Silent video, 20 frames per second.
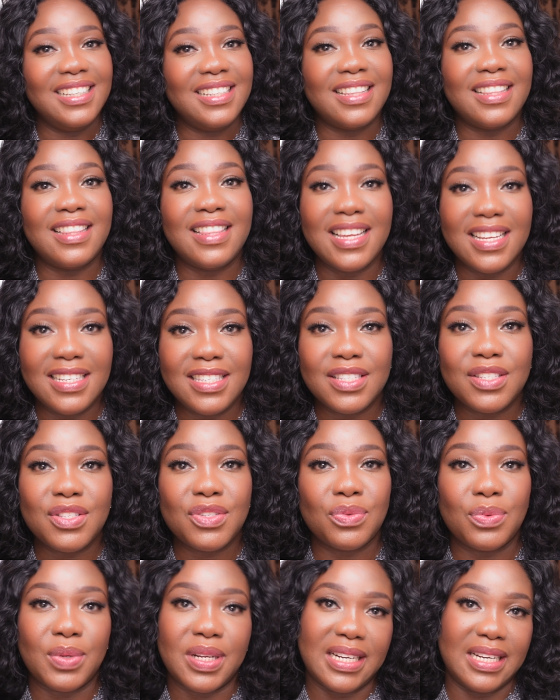This
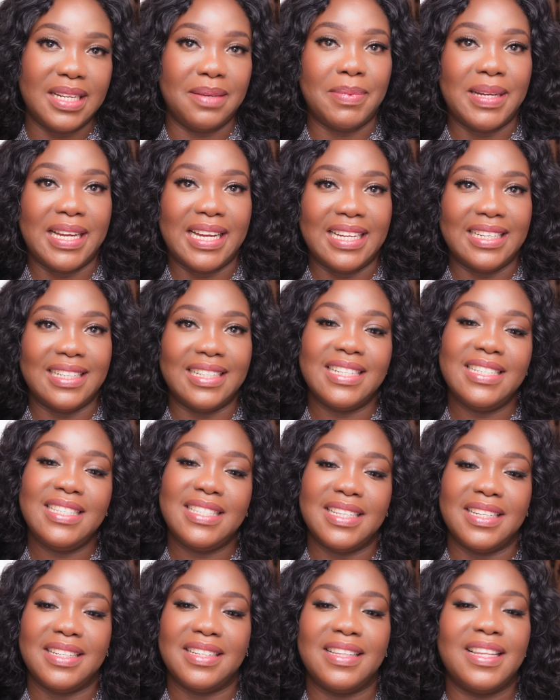is really bad.
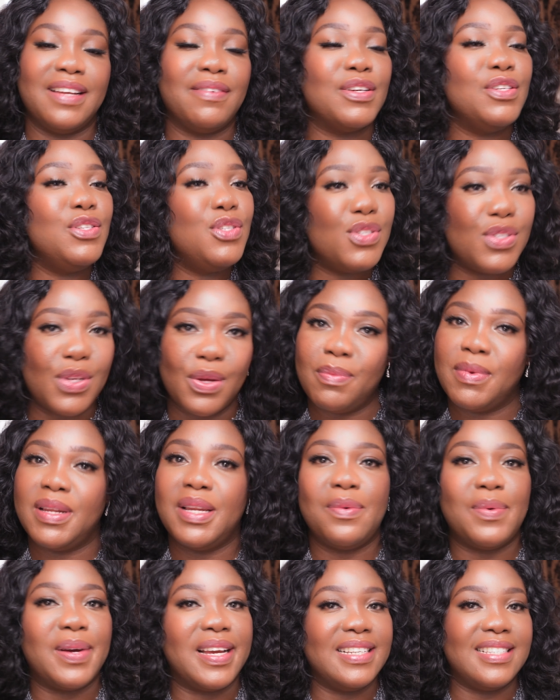Listen, there are so
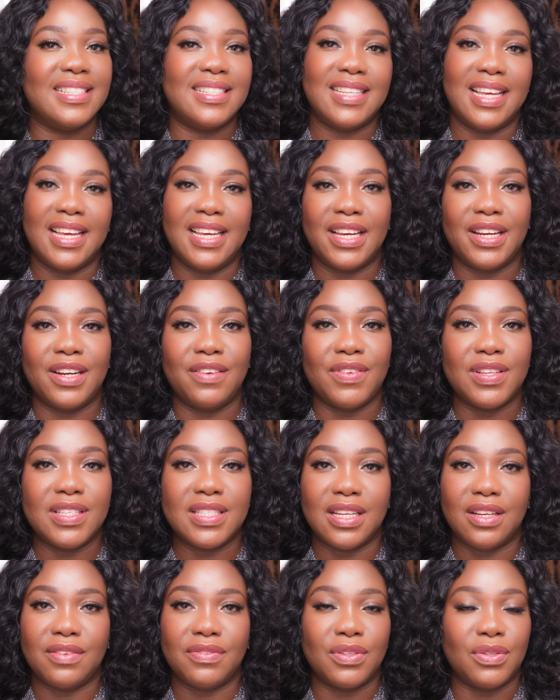many ways to take care of
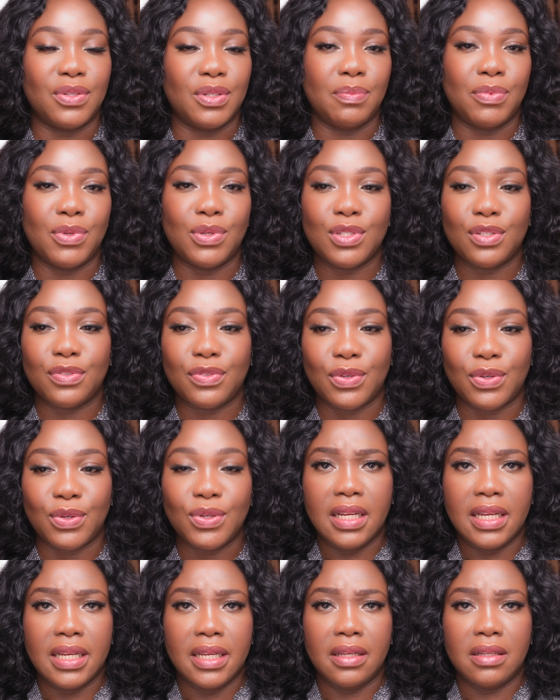yourself and look beautiful.
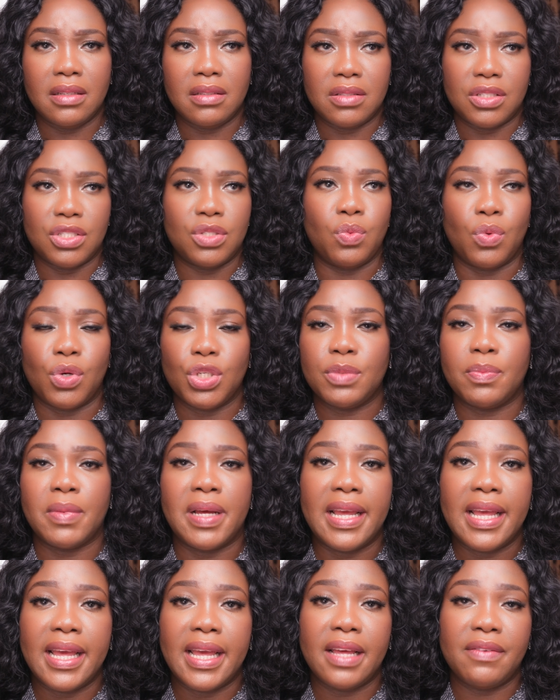I just wash
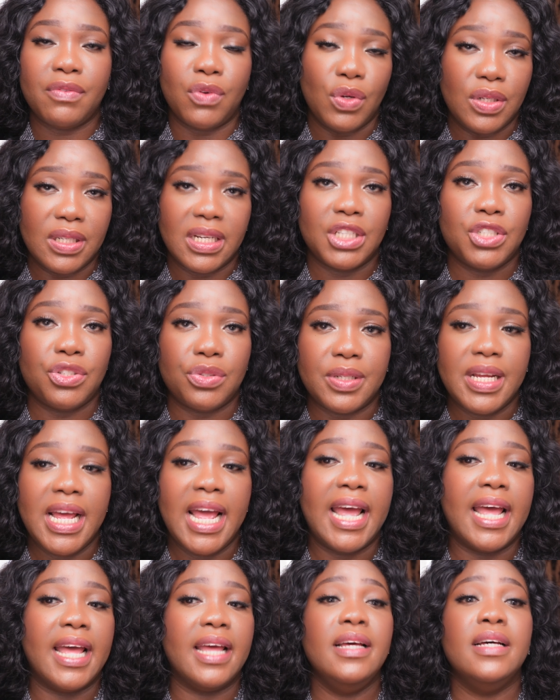my hair. I've got natural
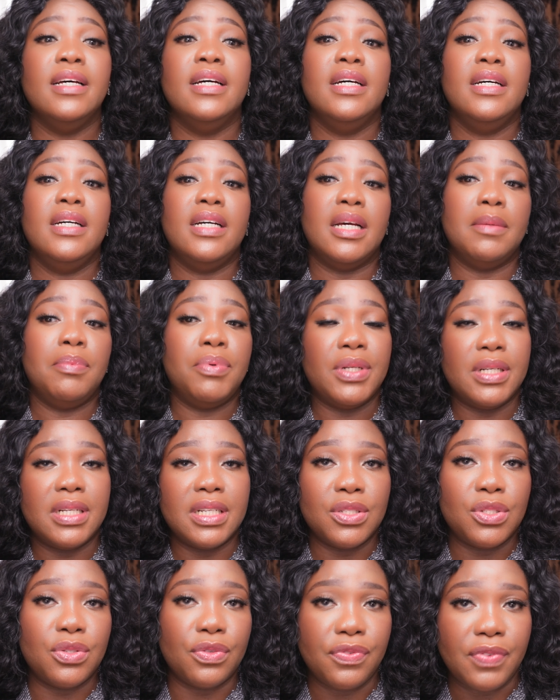hair. I put it
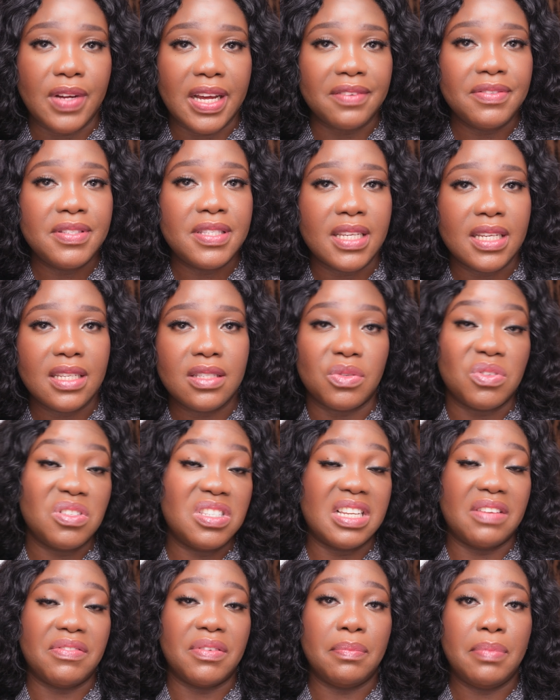into 5, 6, or
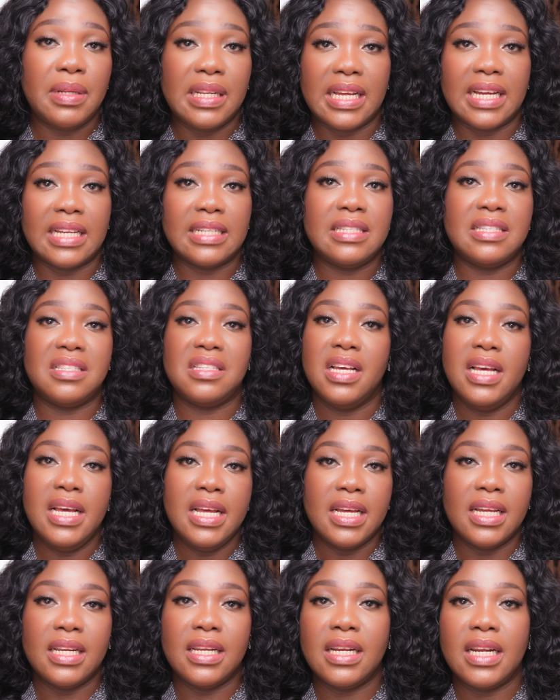7 plaits,
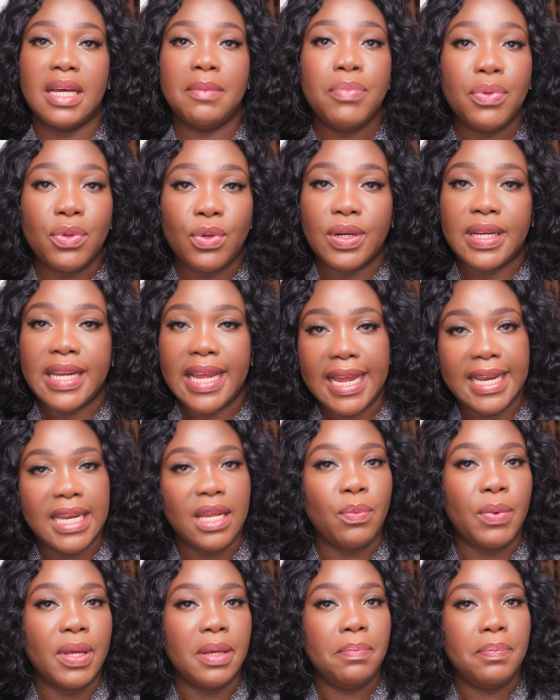and then I put on any
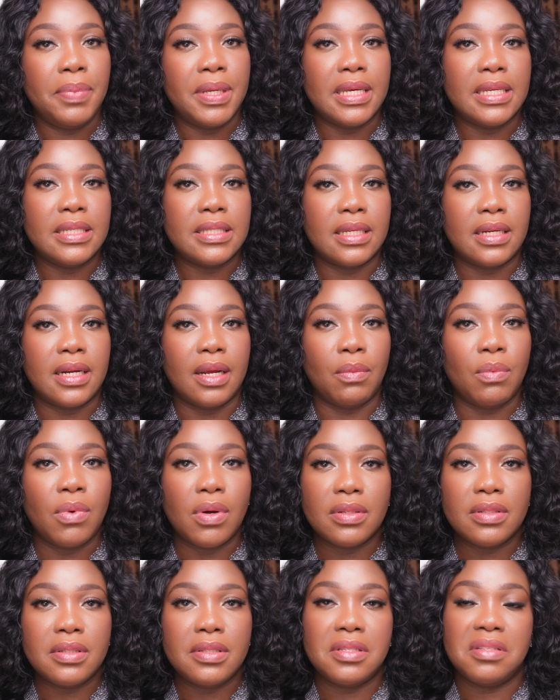wig piece that I
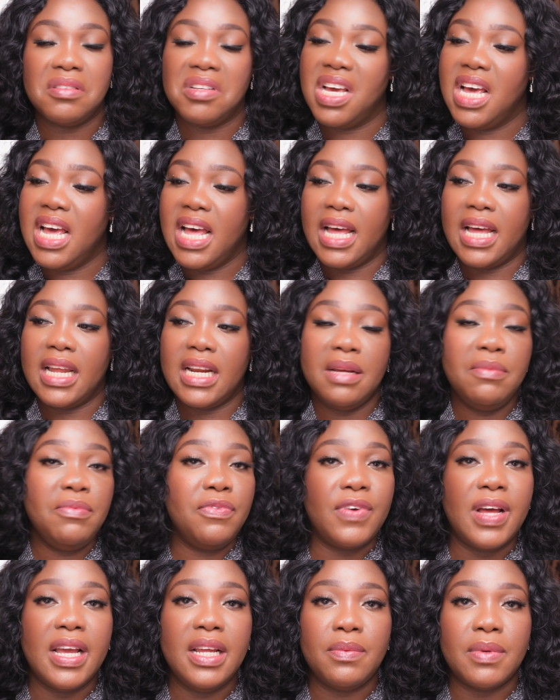want, and I'm
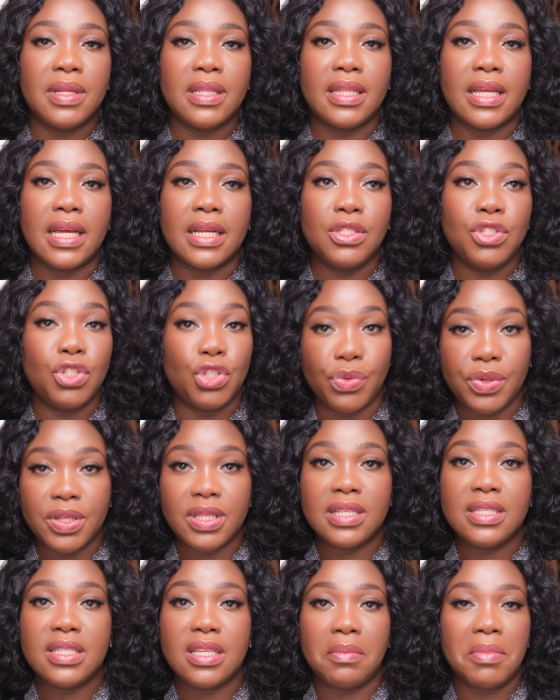fine with that. During
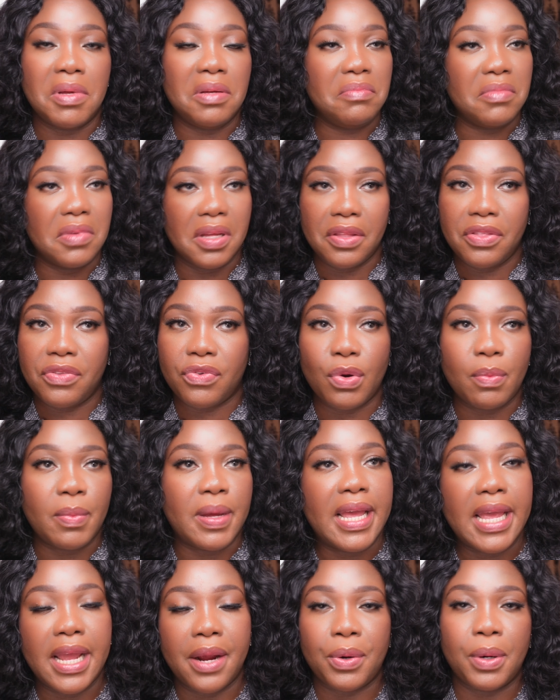the summer, I throw
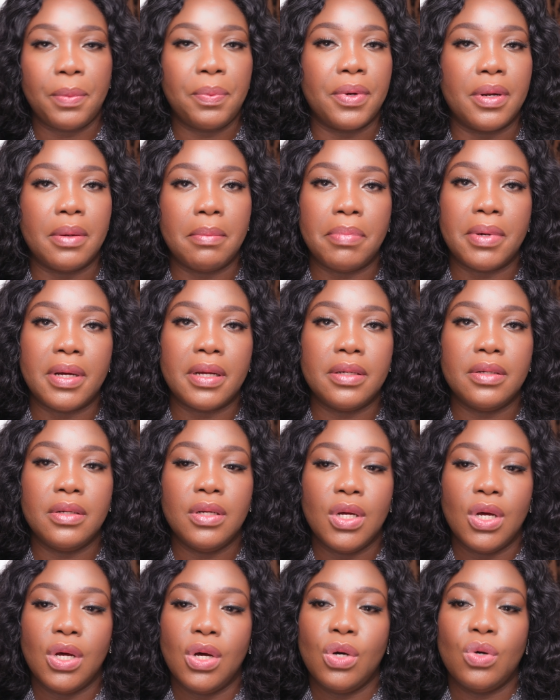my hair up in a bun
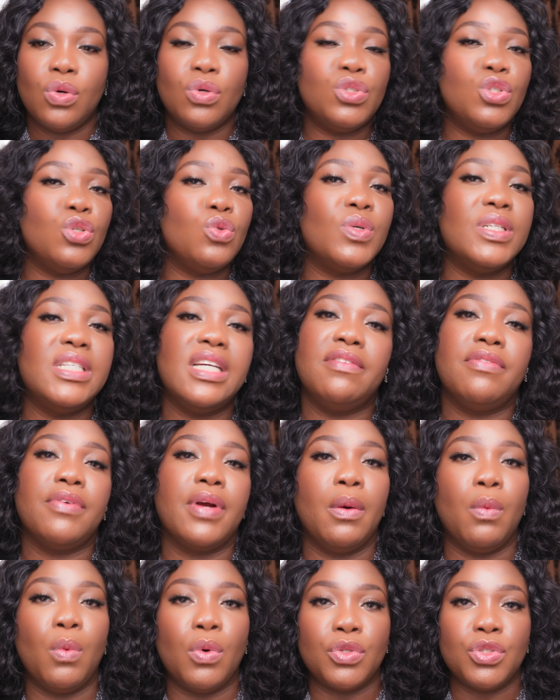or do whatever
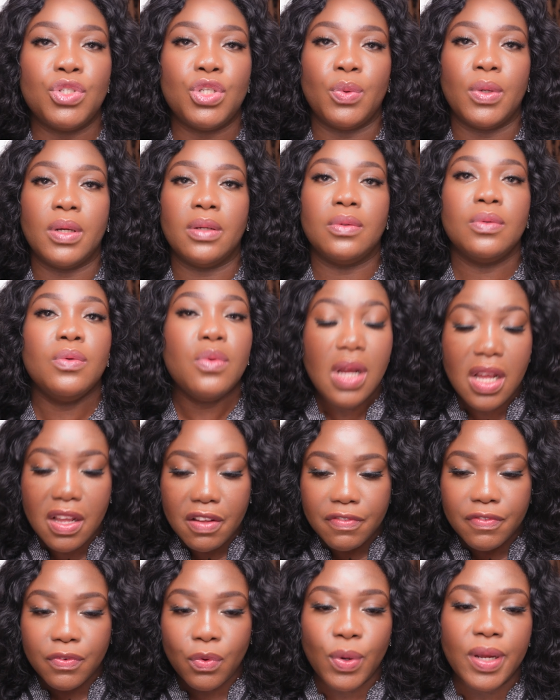I want to it,
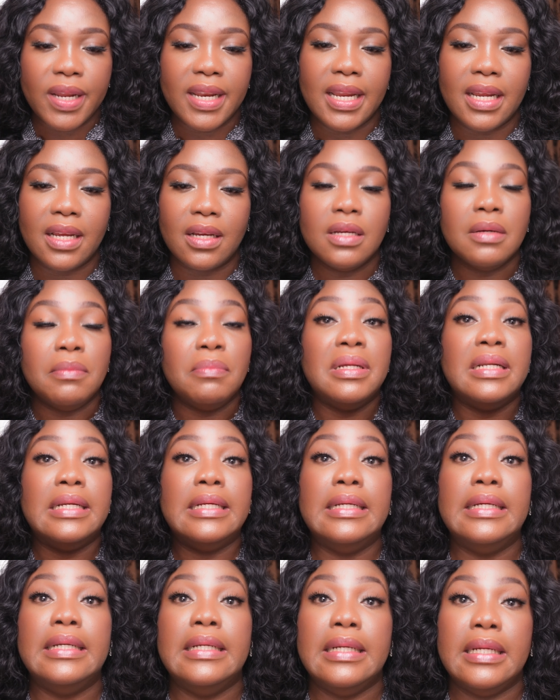
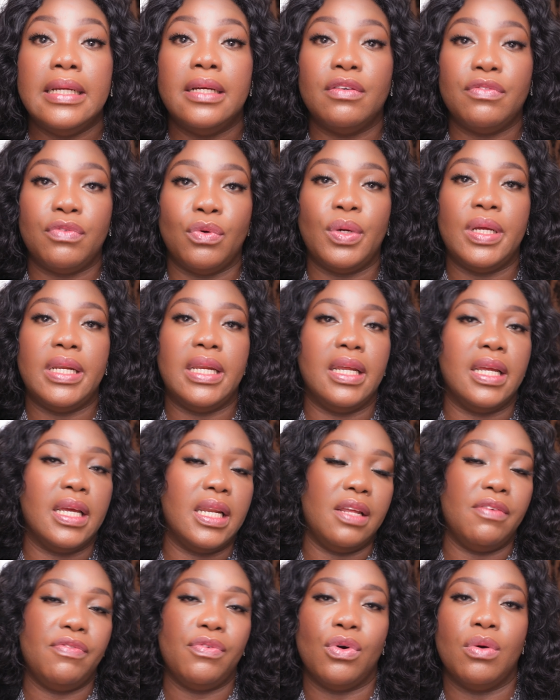completely avoiding
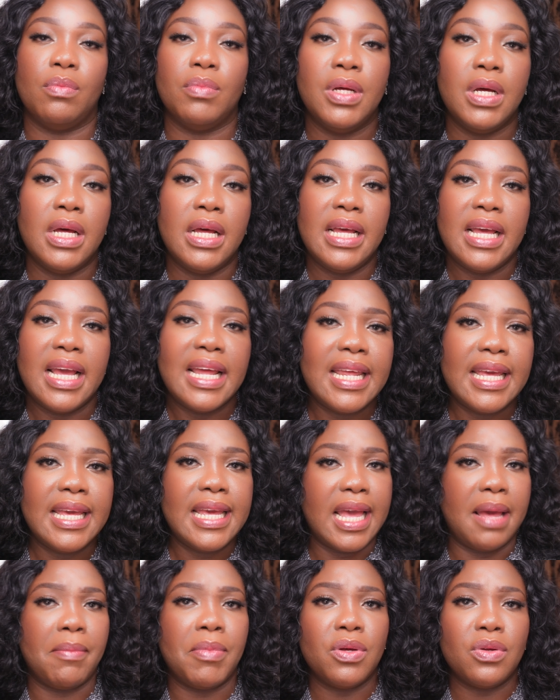any
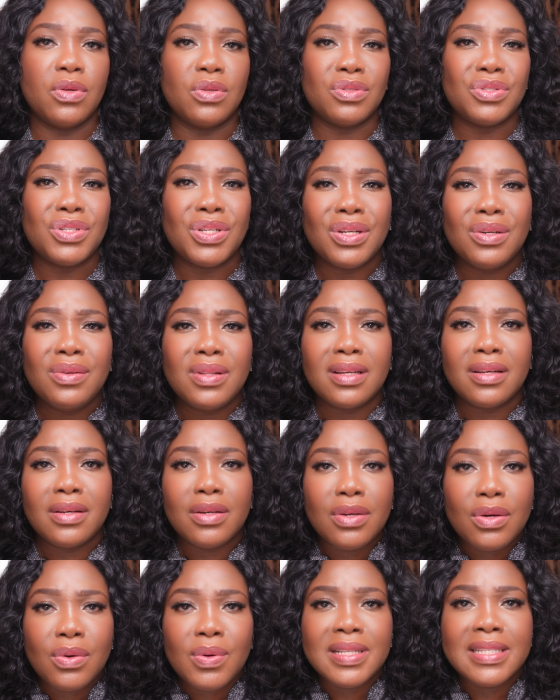chemicals, that
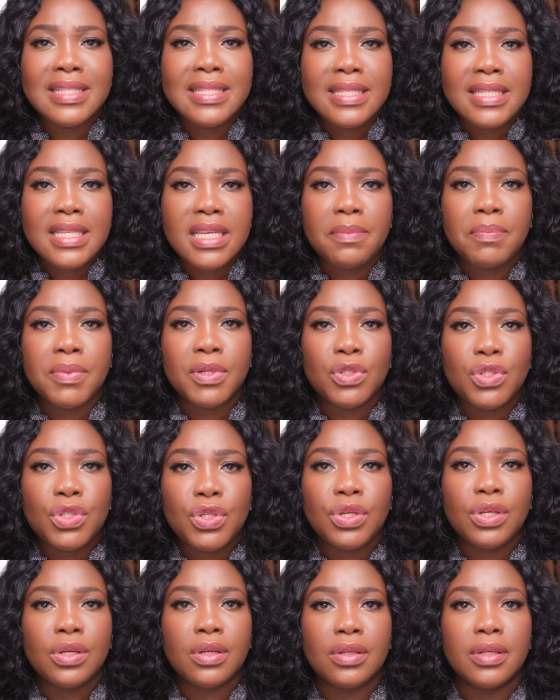go and seep
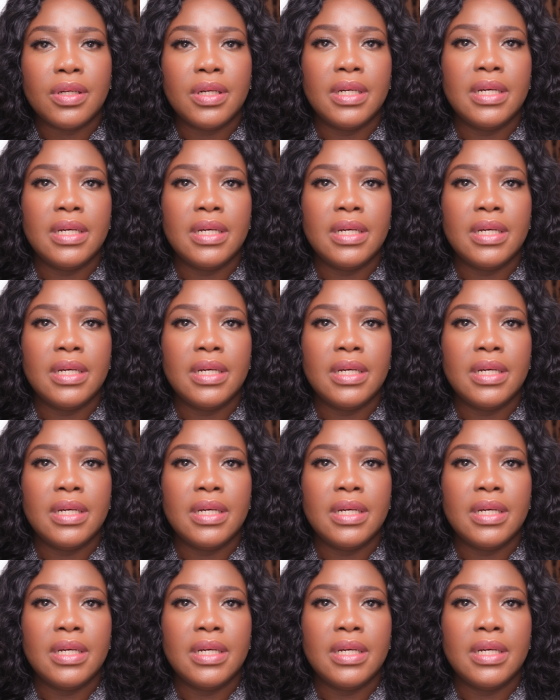into your